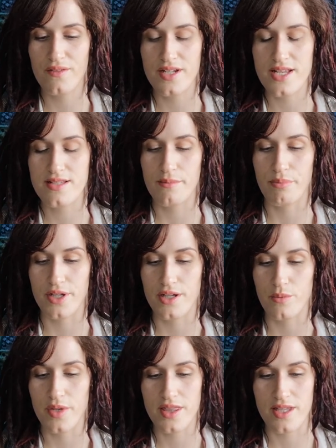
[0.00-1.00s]

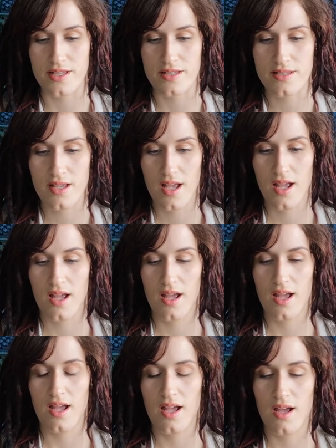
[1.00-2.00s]
disciplined with this
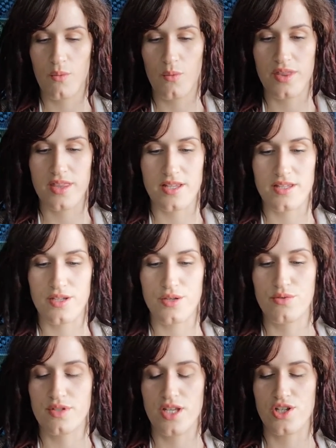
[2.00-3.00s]

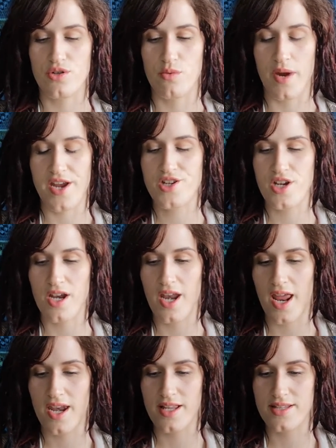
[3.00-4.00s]
new situation.
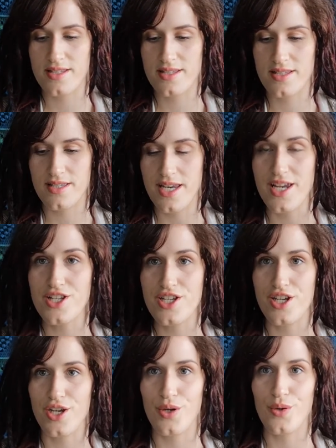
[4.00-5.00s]
And it's
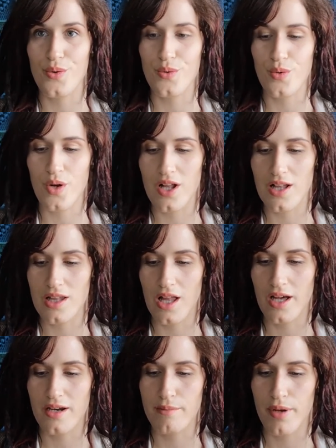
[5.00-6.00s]
teaching you a
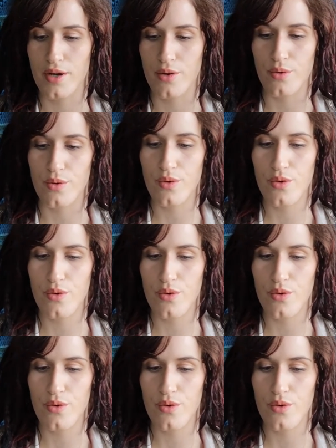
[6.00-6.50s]
lot about